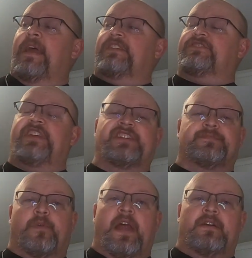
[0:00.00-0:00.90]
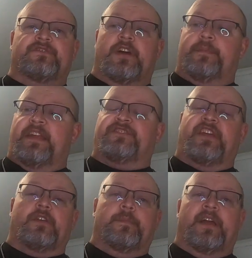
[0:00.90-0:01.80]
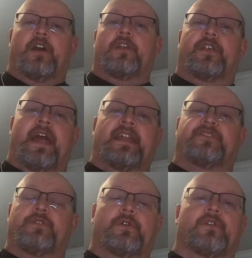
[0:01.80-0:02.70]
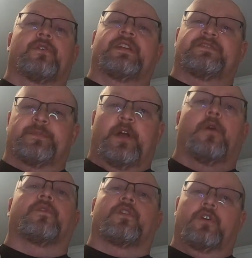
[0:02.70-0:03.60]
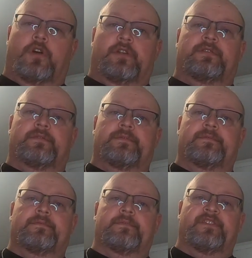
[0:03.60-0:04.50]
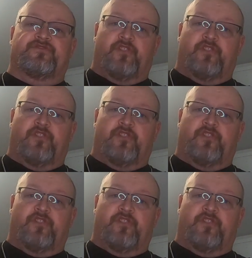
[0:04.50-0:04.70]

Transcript: that cheese browns up, that chicken will be 190, 200 degrees. It's going to be overcooked and